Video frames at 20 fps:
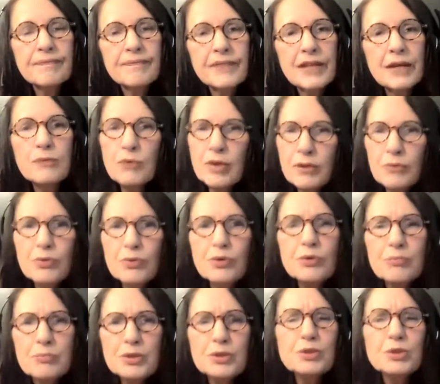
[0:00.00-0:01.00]
then we will
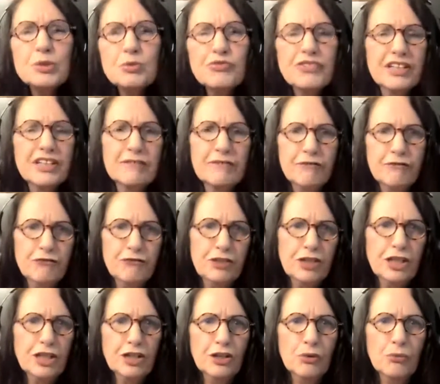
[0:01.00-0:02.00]
move in
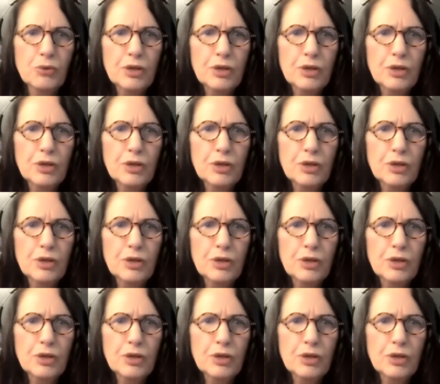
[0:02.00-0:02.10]
fear.